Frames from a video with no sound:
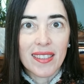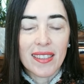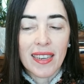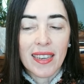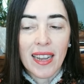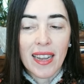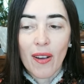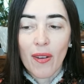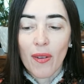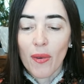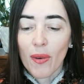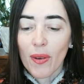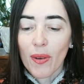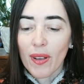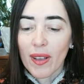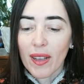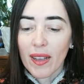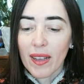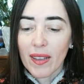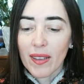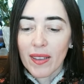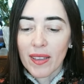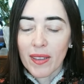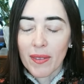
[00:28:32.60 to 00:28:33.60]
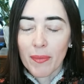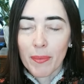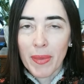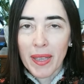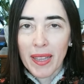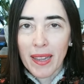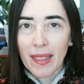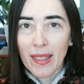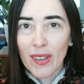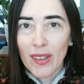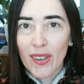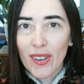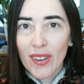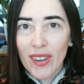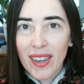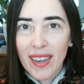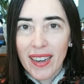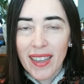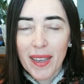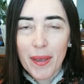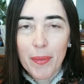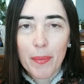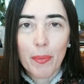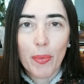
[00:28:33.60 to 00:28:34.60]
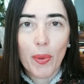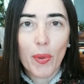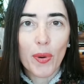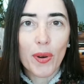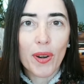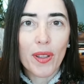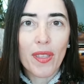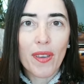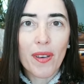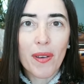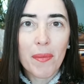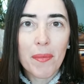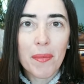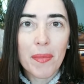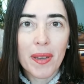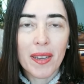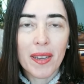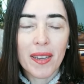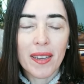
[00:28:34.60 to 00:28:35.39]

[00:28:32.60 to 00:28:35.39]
Now, it may look like boredom.